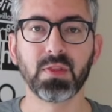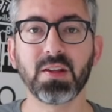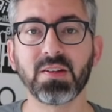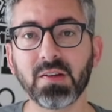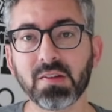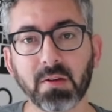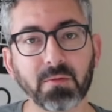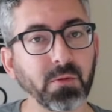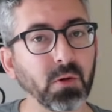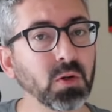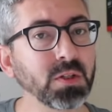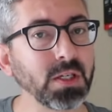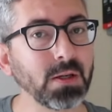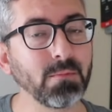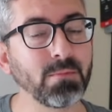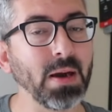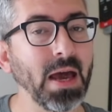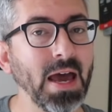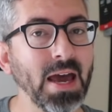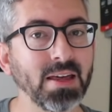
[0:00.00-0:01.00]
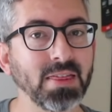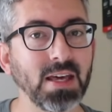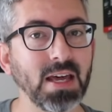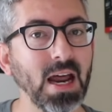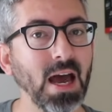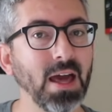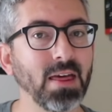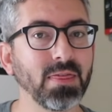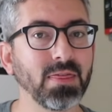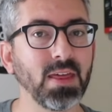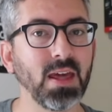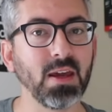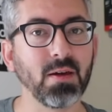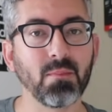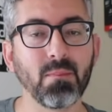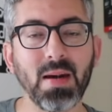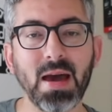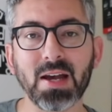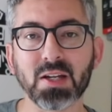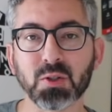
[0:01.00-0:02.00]
This is the first impact that I think
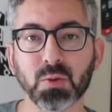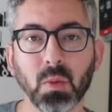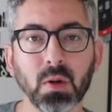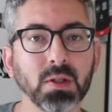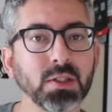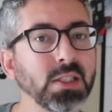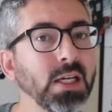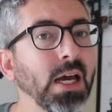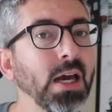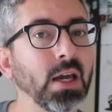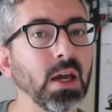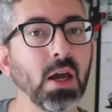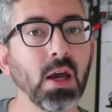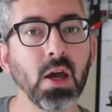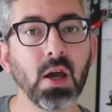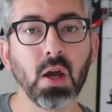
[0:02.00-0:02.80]
Maxwell Tech